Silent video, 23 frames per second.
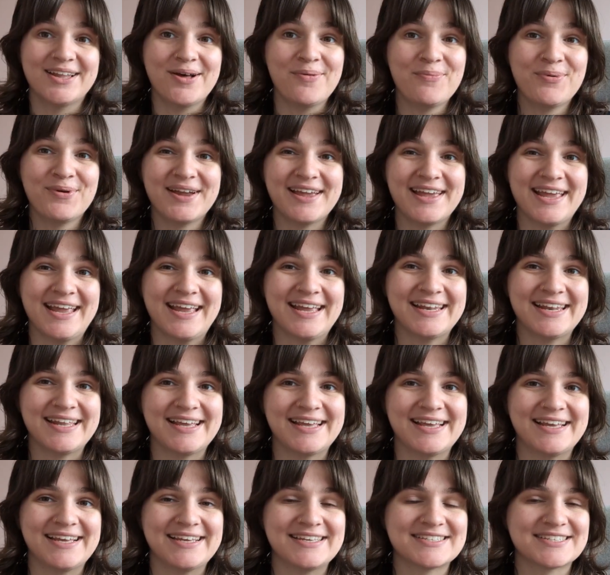number 8
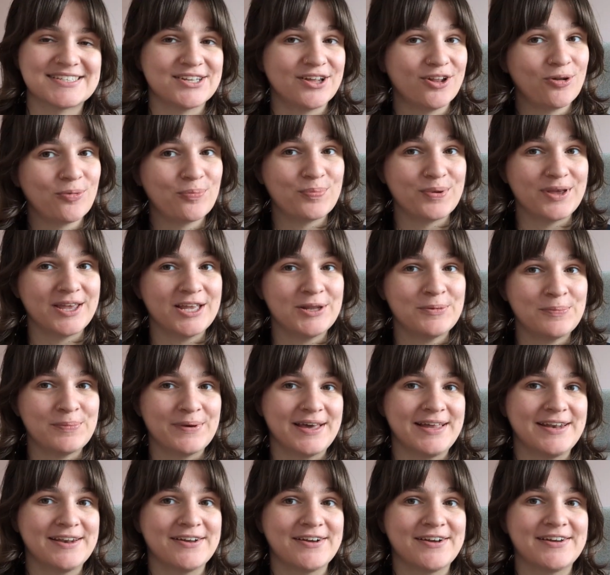is another paid
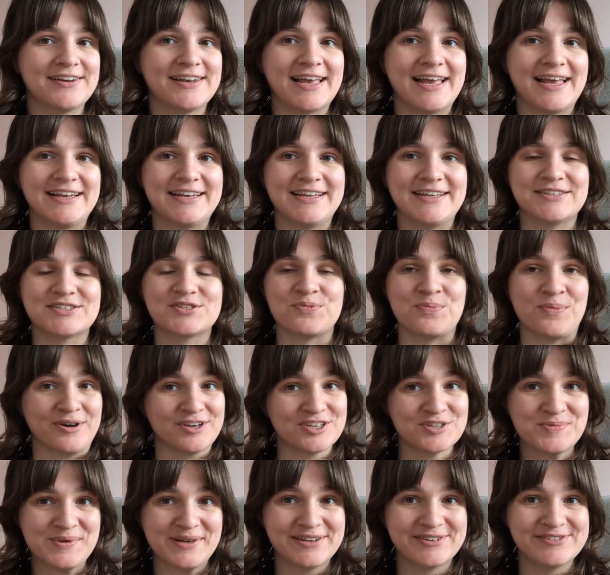pattern, and it's
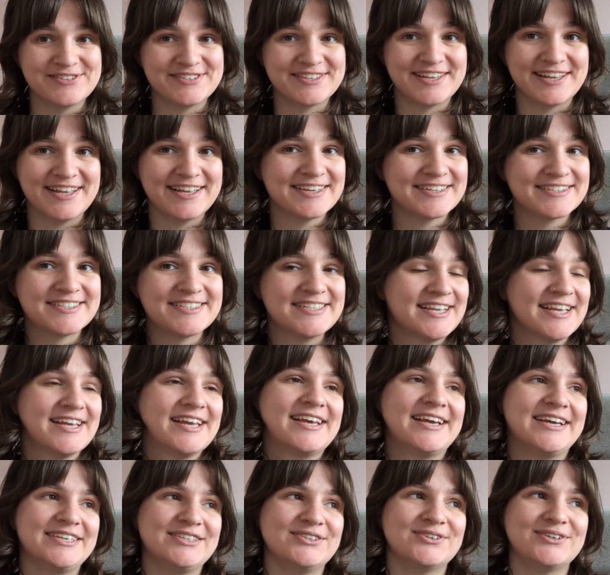marshmallow sticks.
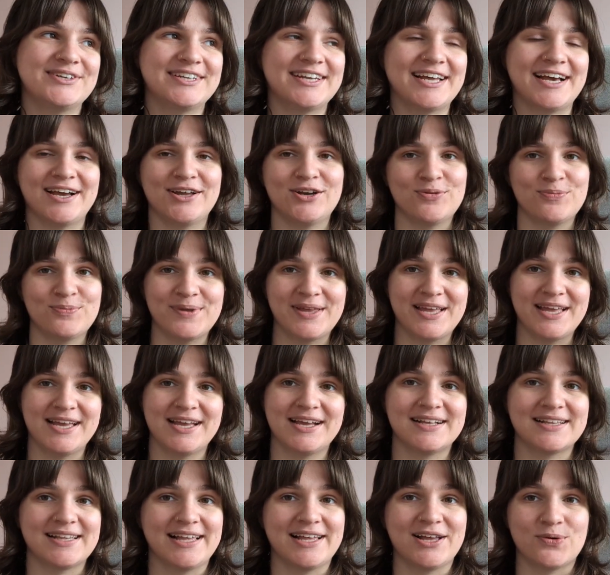You can either
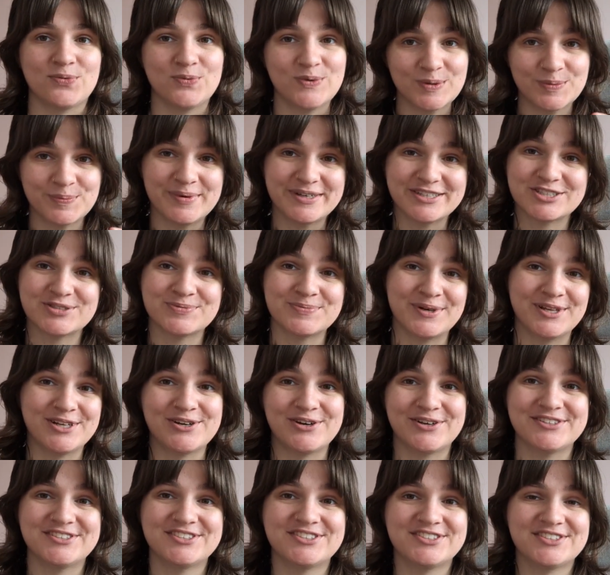make like one marshmallow
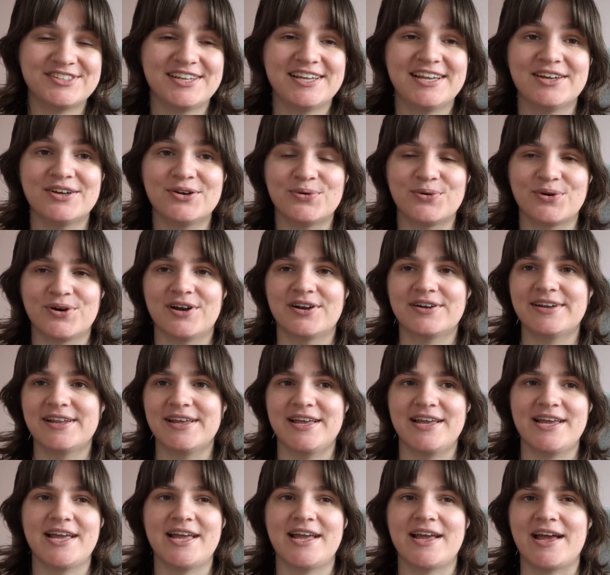on a stick, or
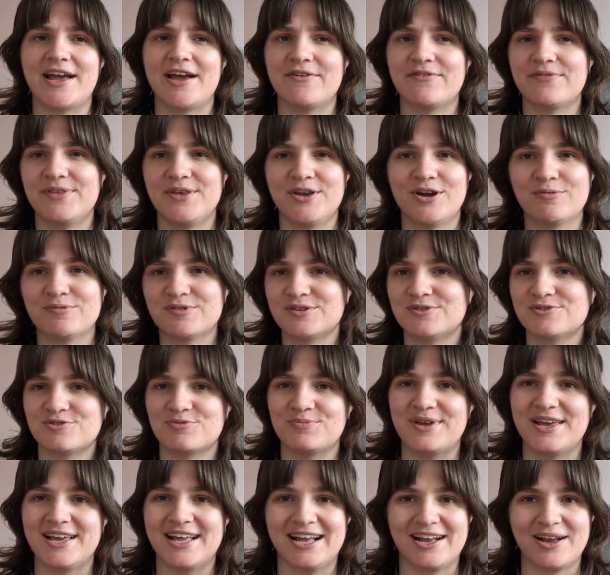they have the option to
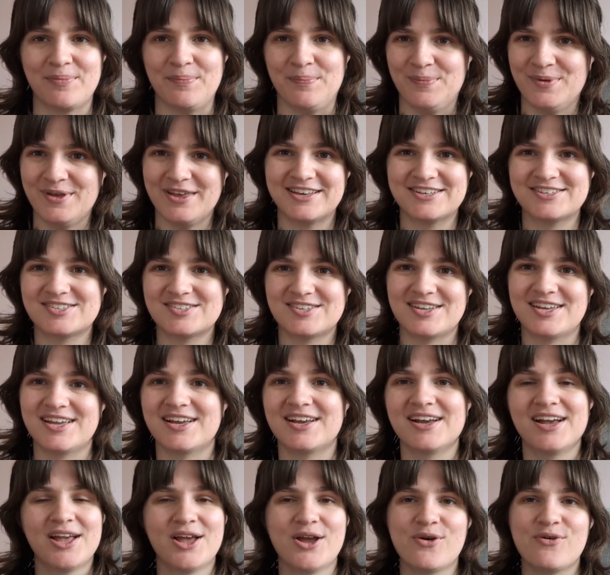make like a big
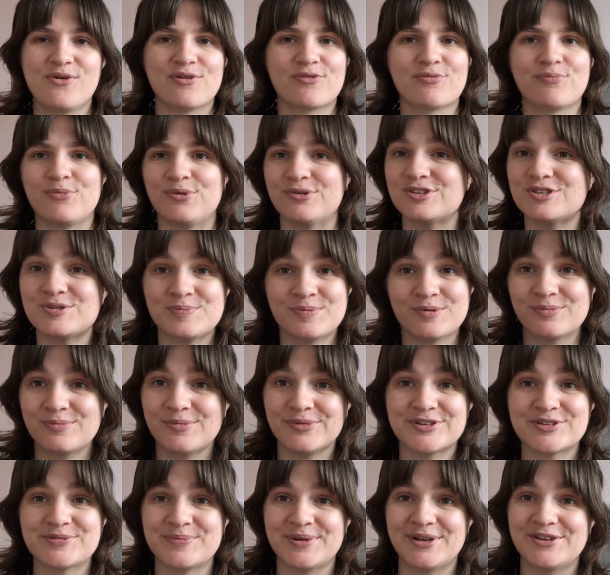stick with multiple
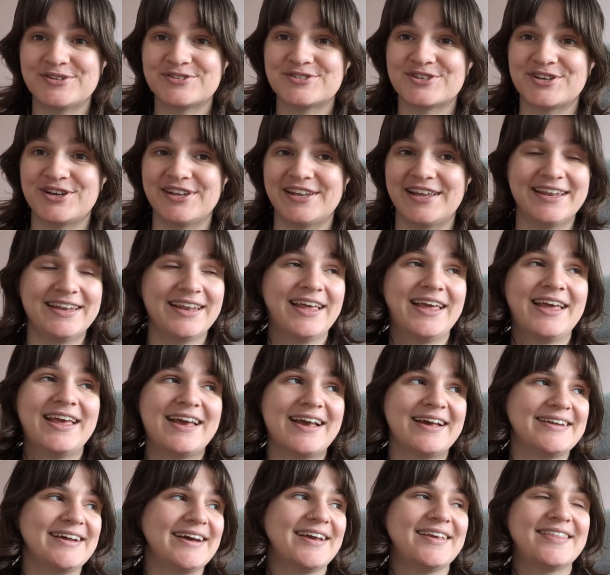marshmallows on it.
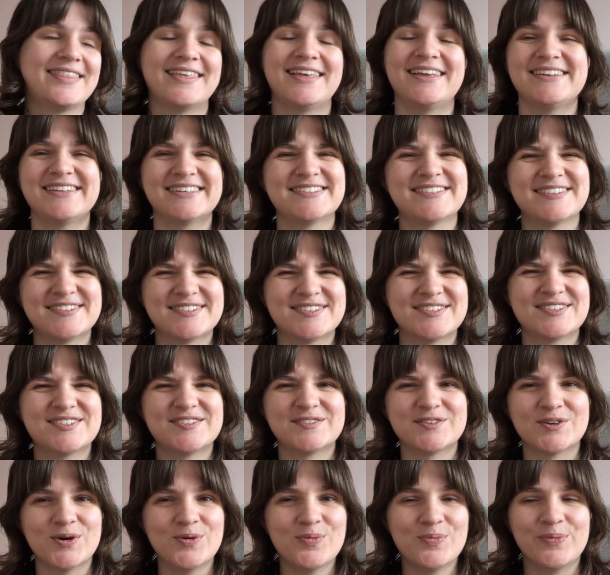And I think this is
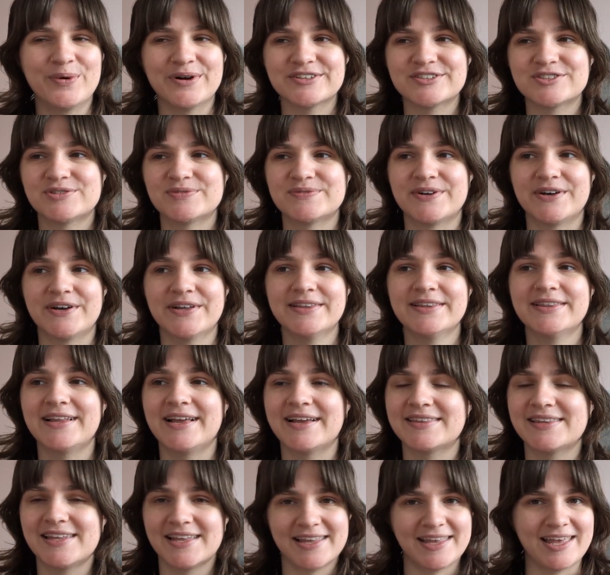so much fun,
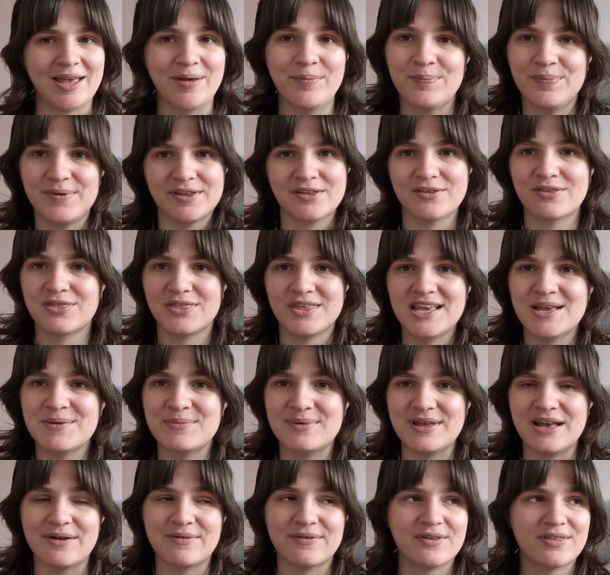like the camping theme
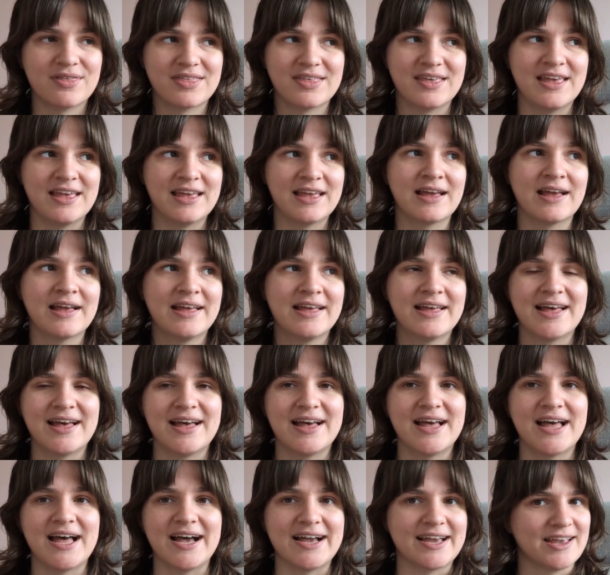and everything.
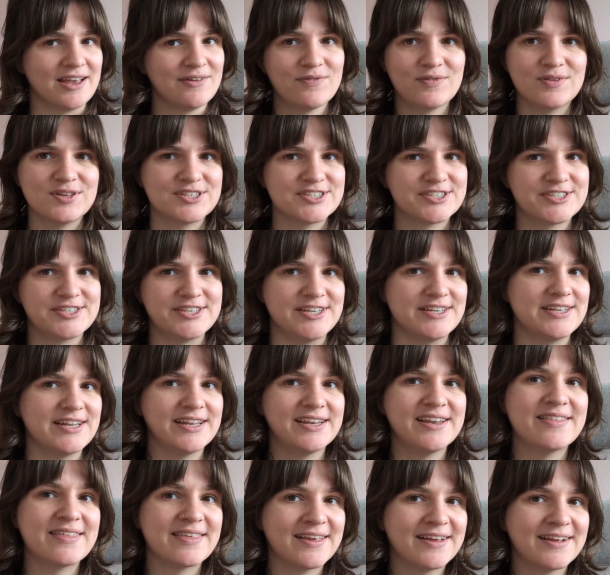I haven't seen
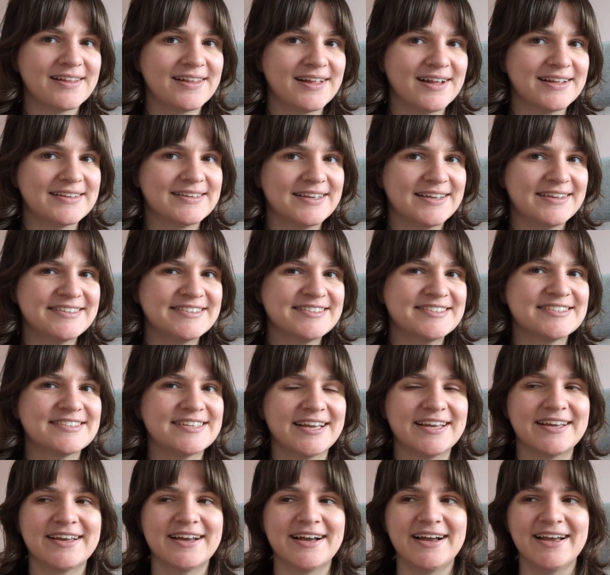anything like this.
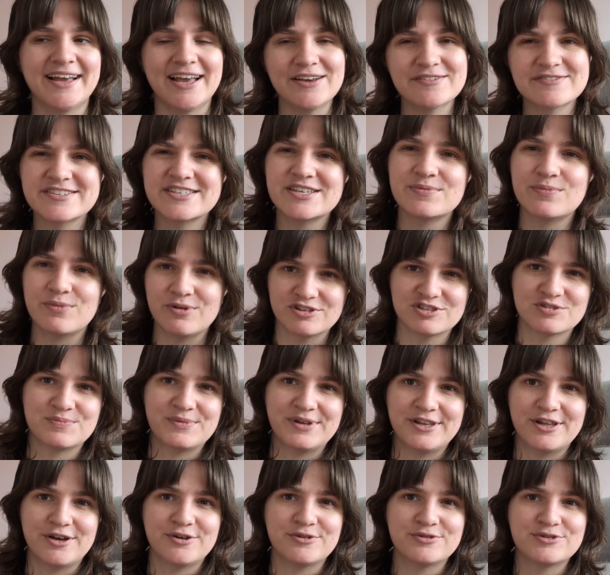Like, I have seen
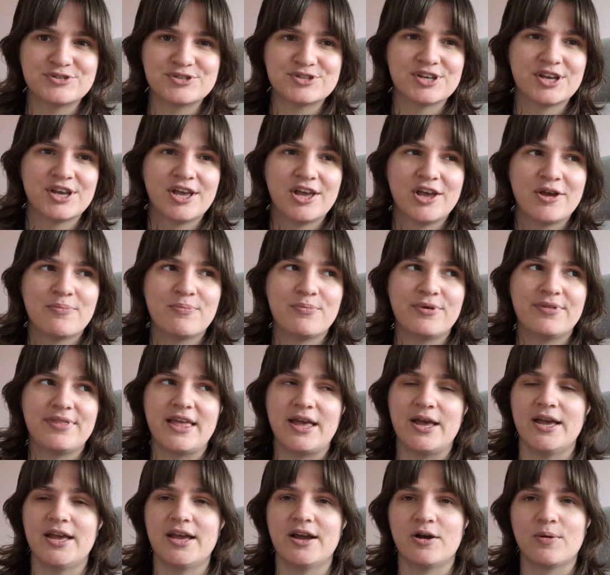marshmallows, but
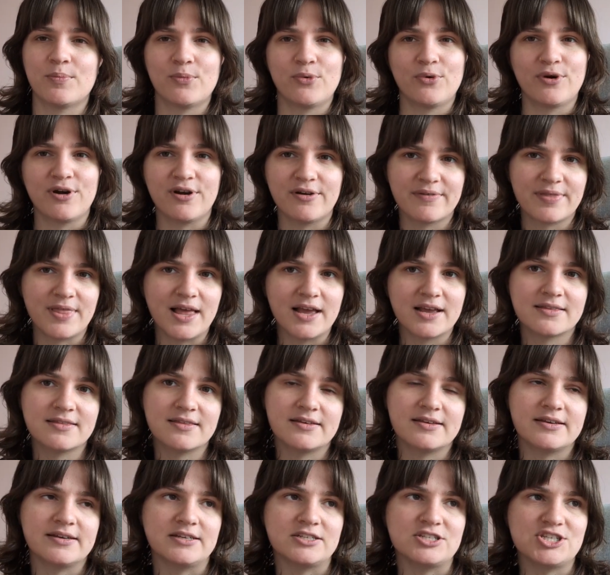they are more of like
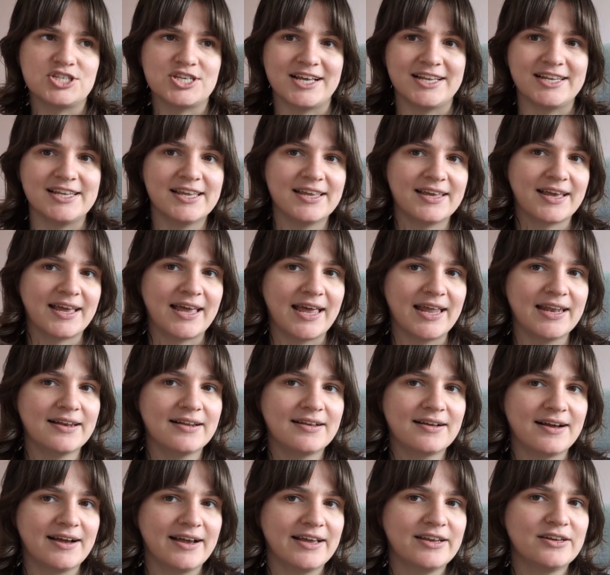the Jellycat
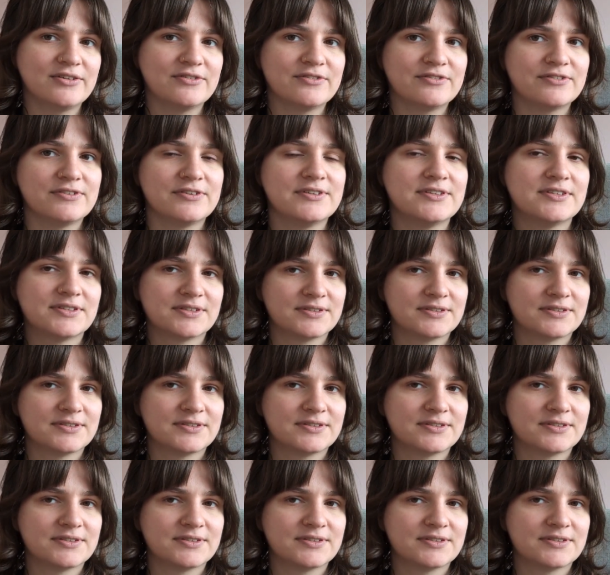kind of